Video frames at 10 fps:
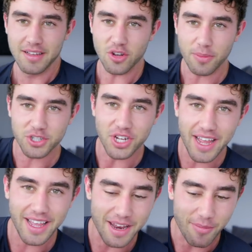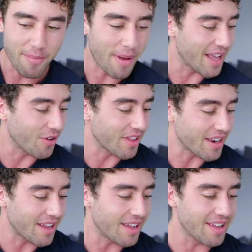So I got my shake and my bagel
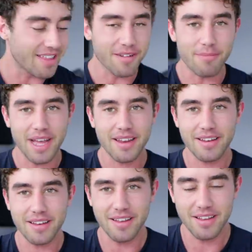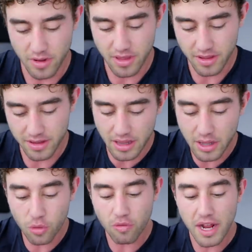that made it with a
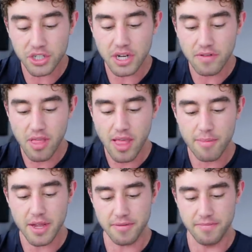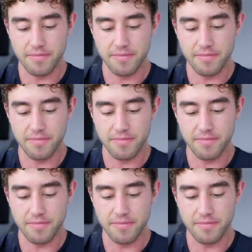little ration of salmon.